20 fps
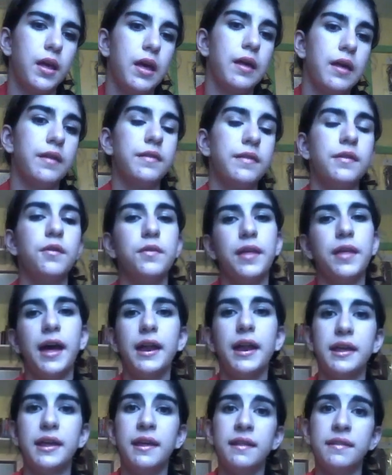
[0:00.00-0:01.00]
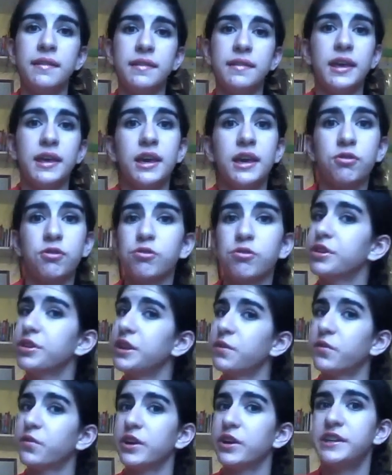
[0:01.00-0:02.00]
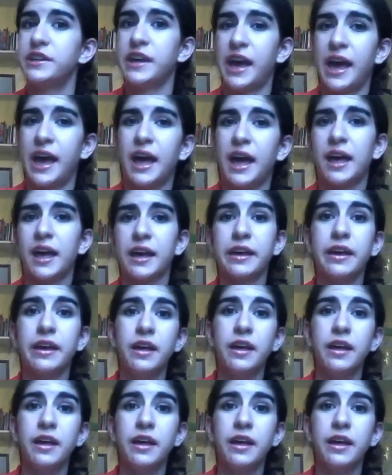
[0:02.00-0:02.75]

So that is the cruelty-free tag,